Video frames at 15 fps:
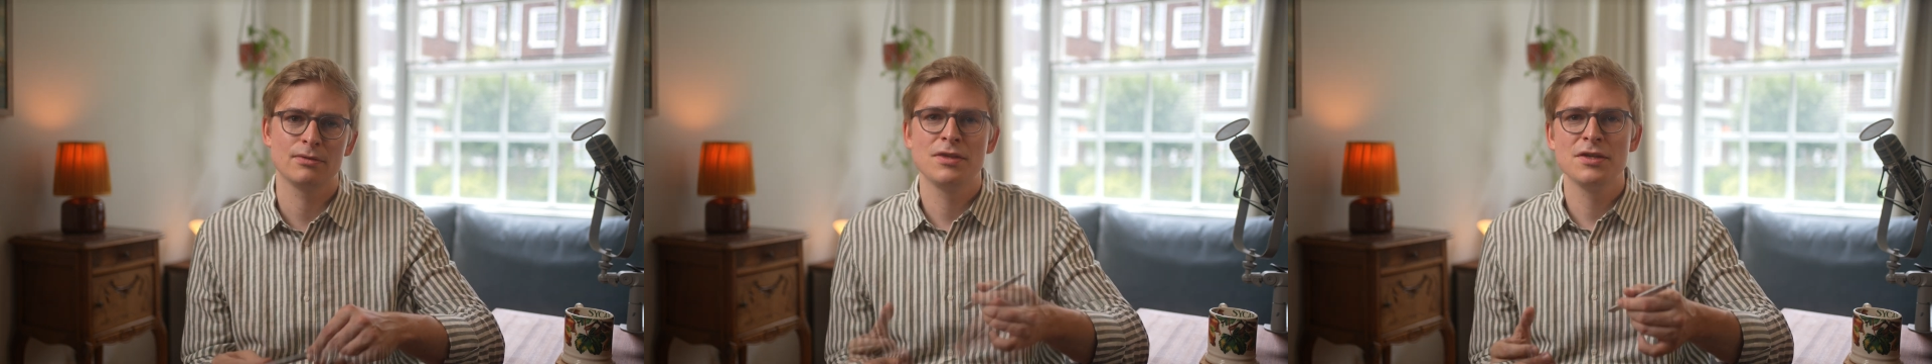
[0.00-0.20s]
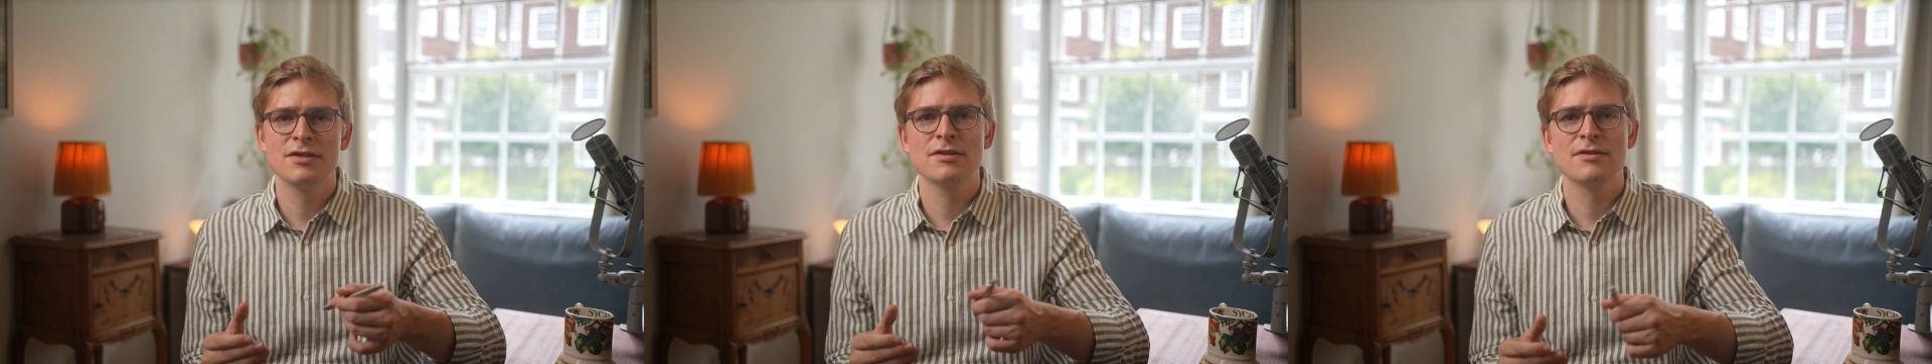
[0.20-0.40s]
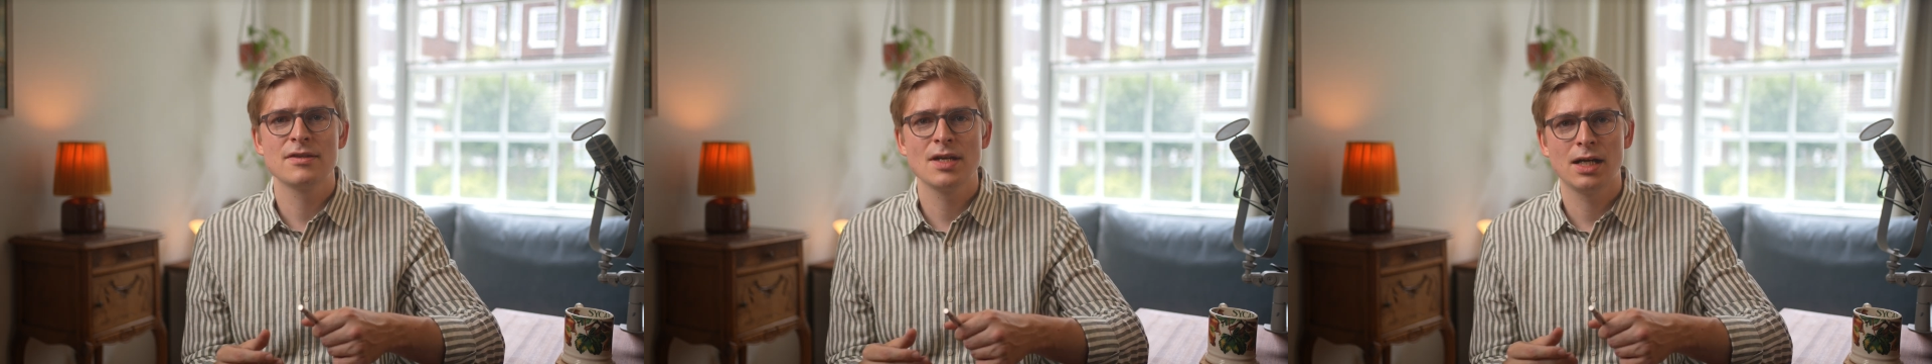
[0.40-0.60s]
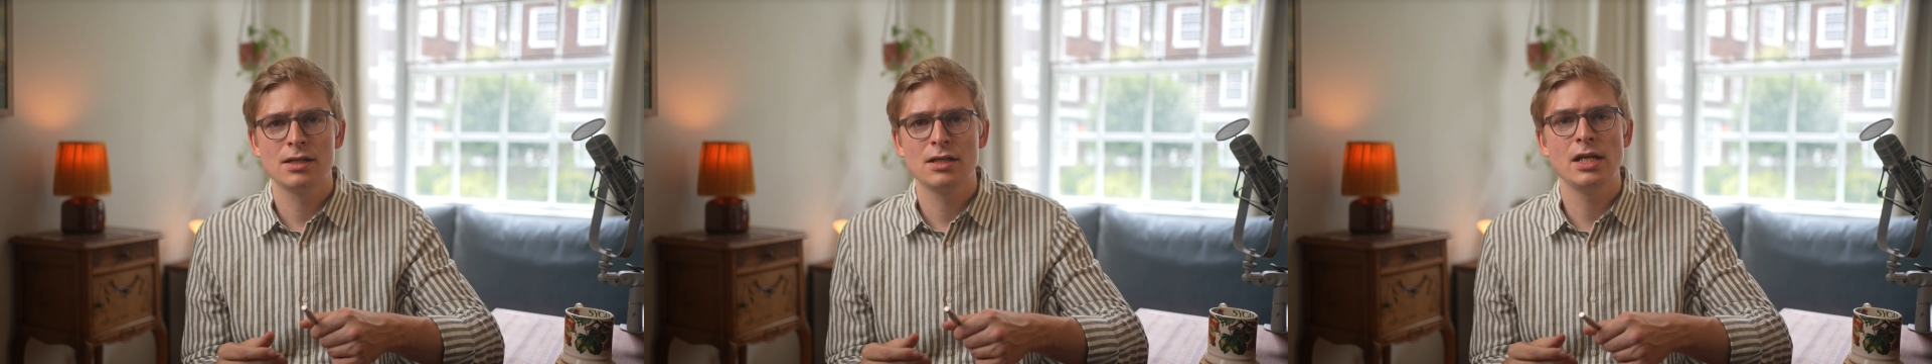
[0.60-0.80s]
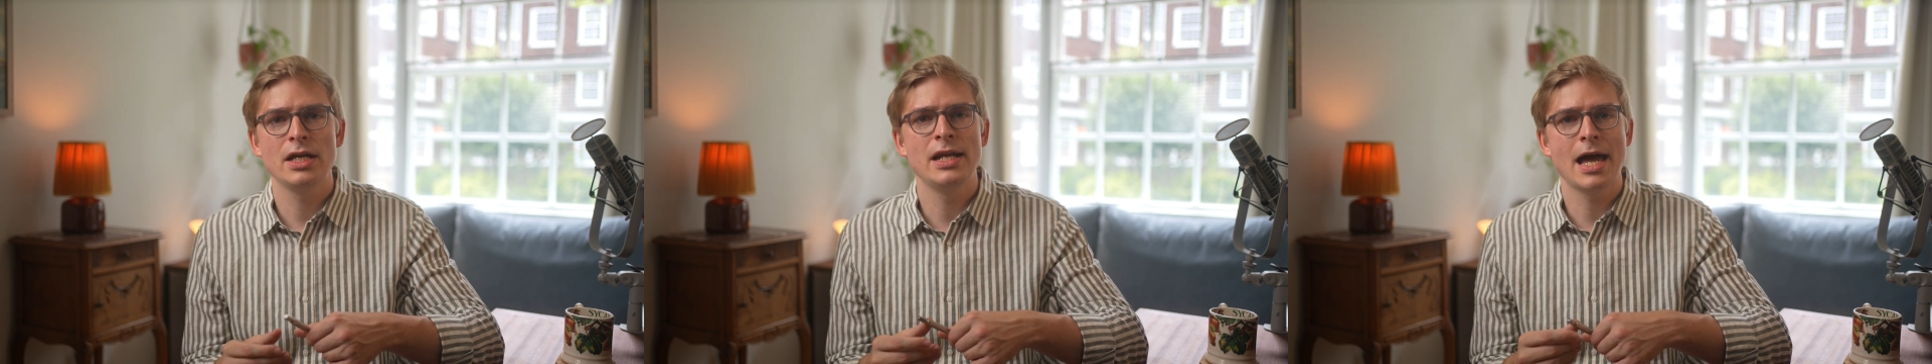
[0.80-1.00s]
This is
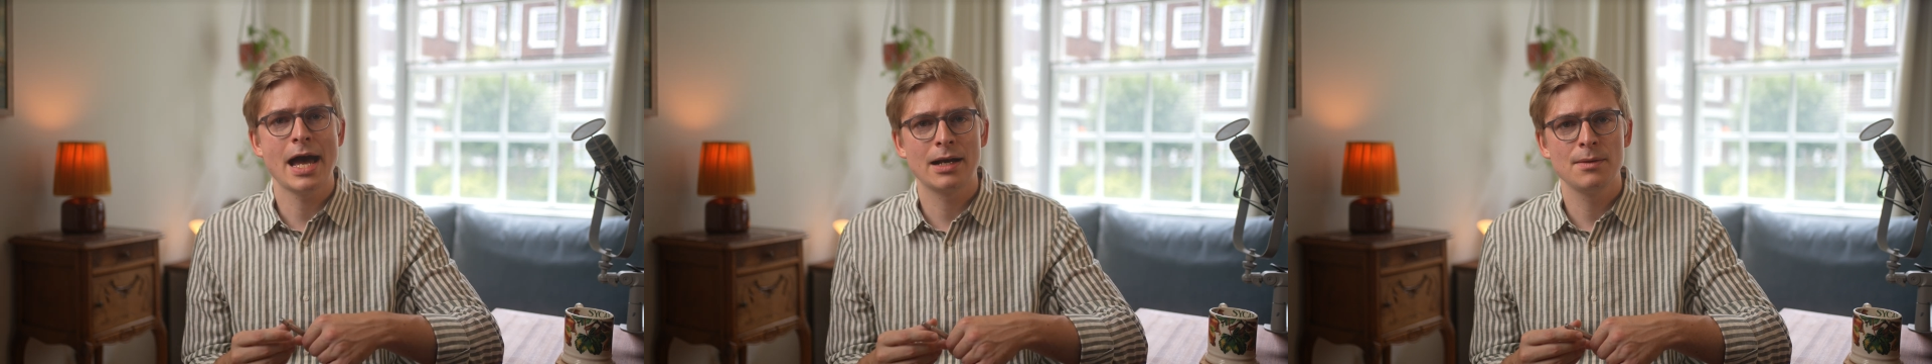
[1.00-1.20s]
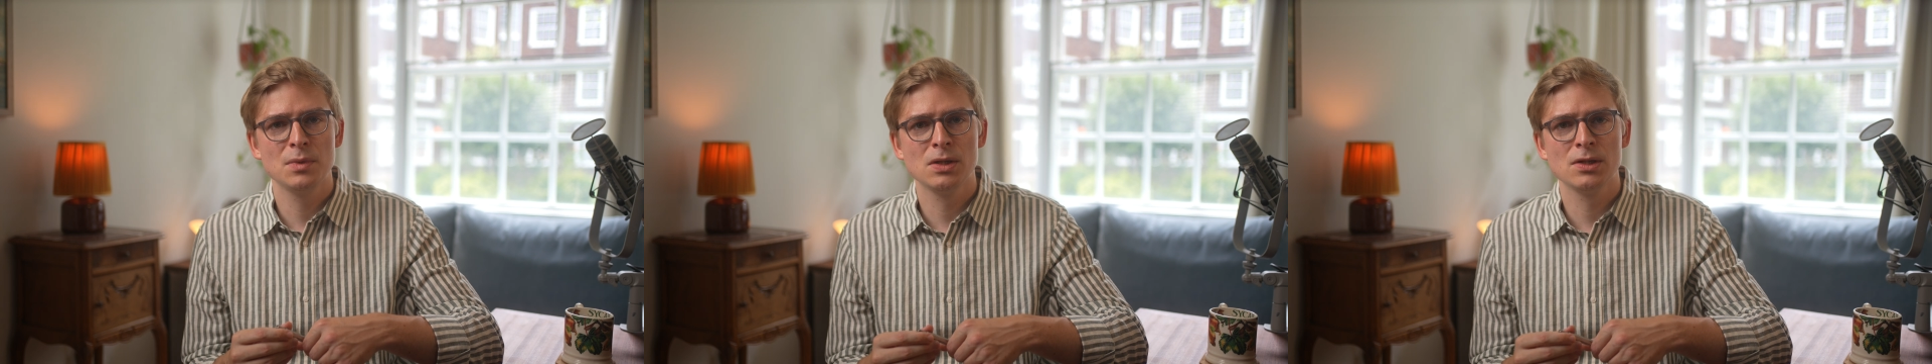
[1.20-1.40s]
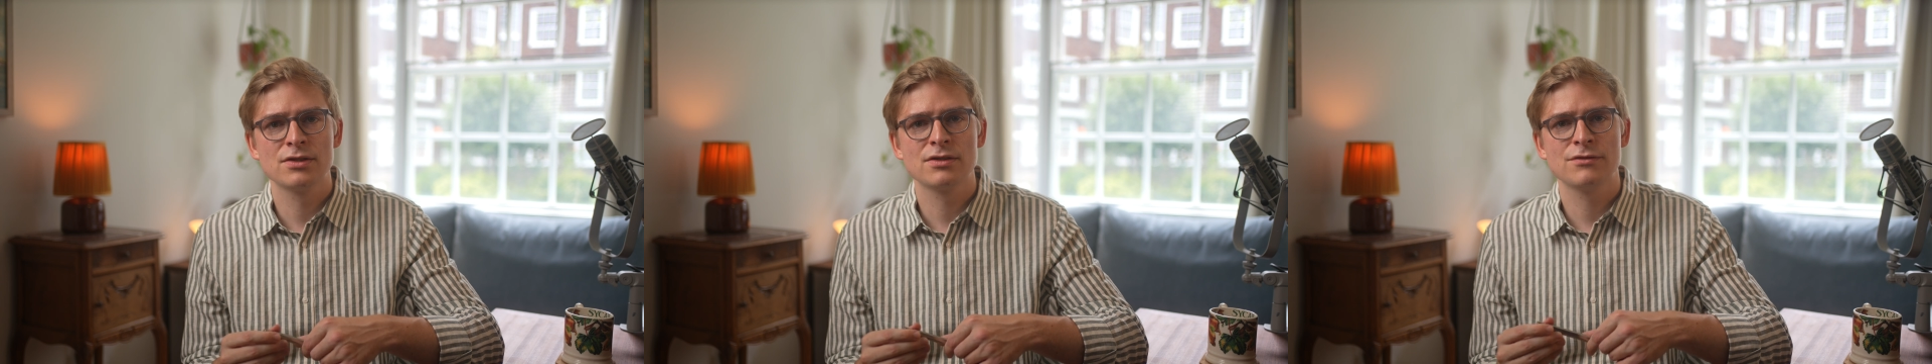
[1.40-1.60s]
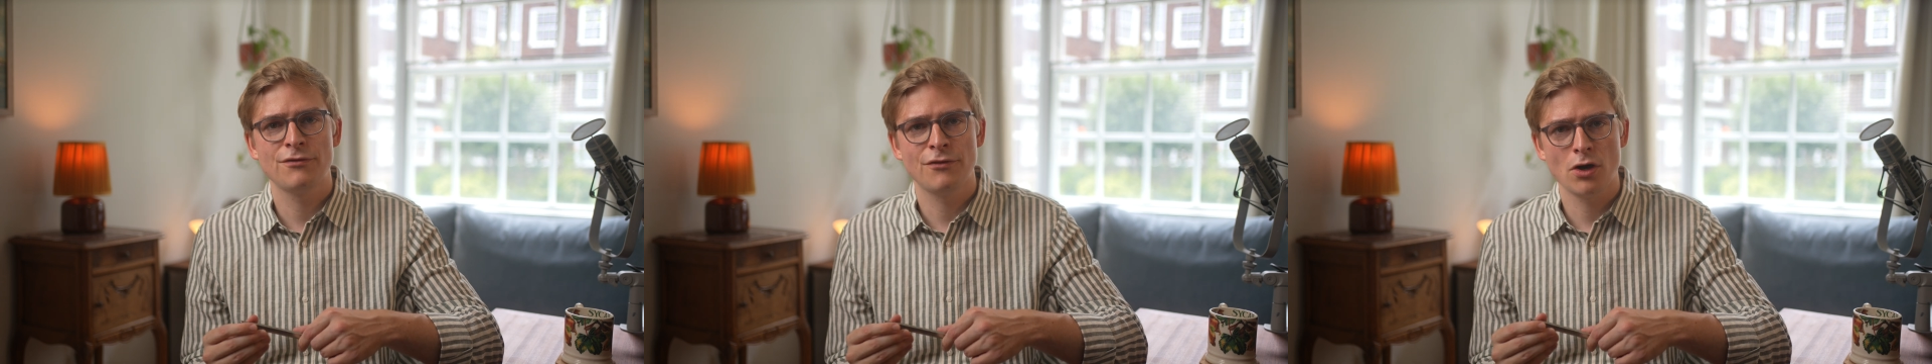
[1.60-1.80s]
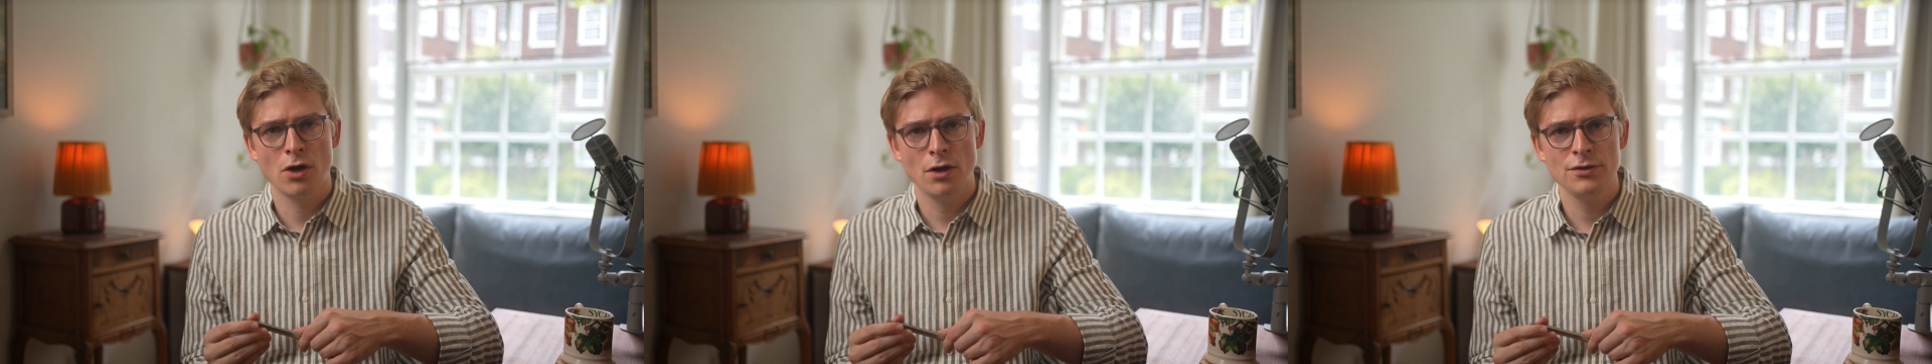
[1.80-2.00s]
done in animals
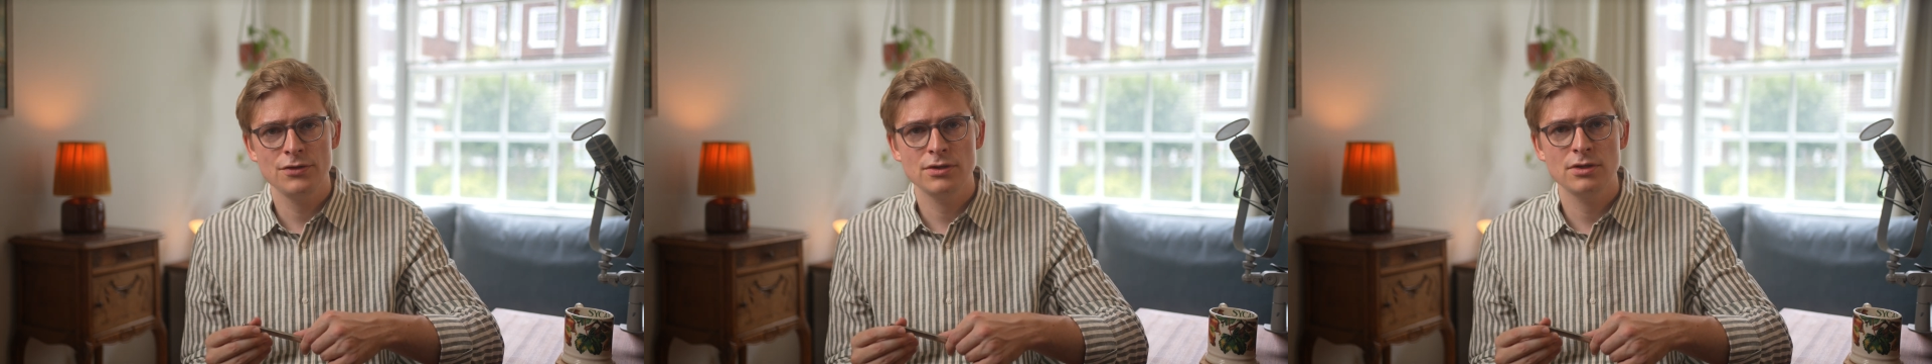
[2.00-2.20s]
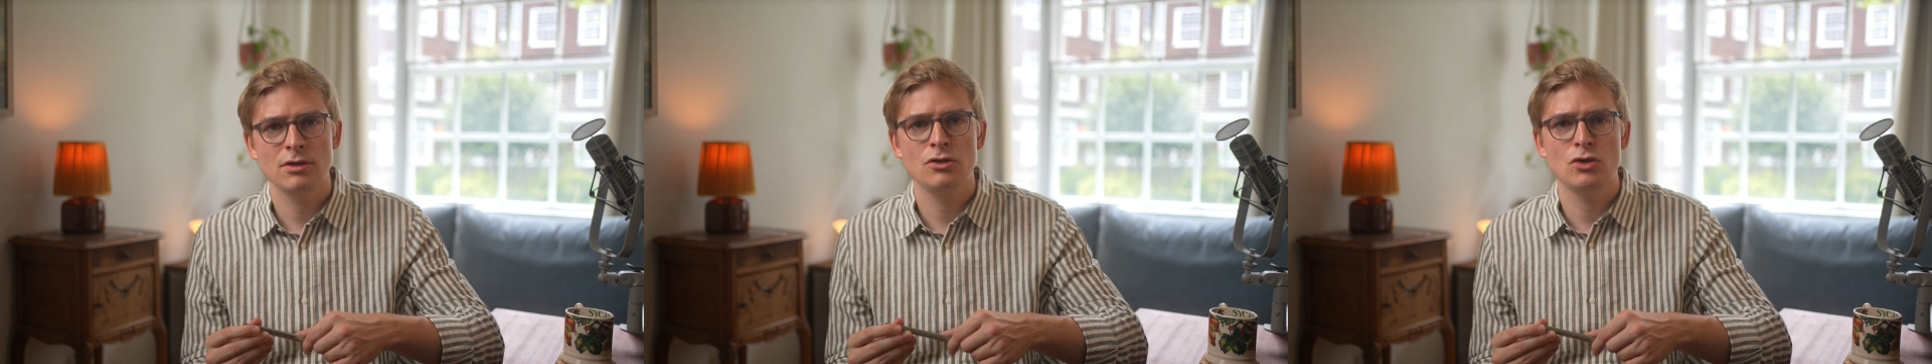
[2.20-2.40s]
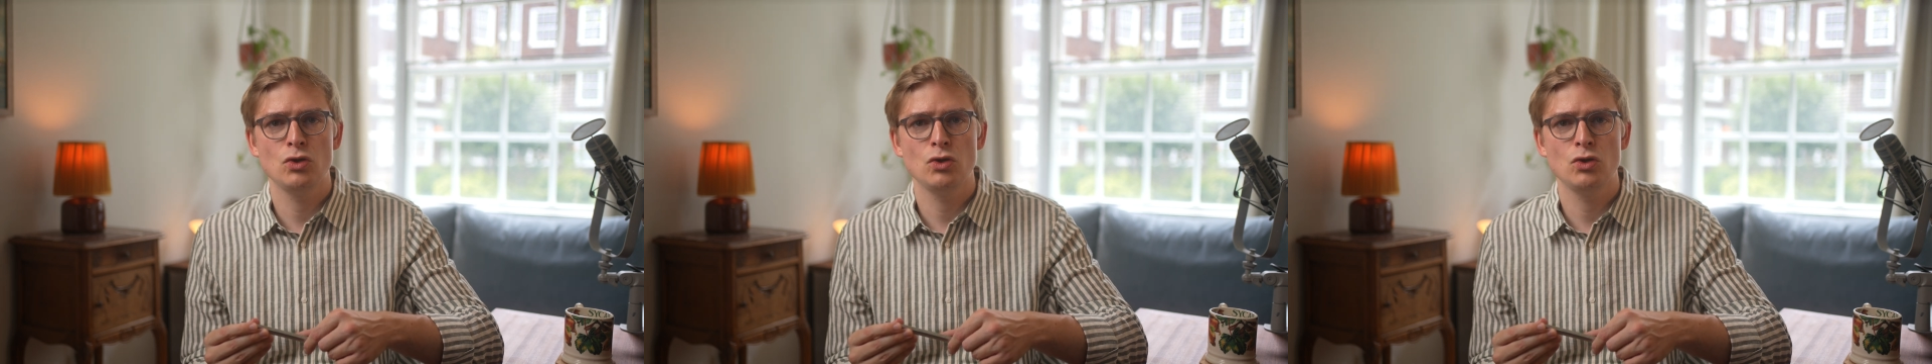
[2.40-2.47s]
first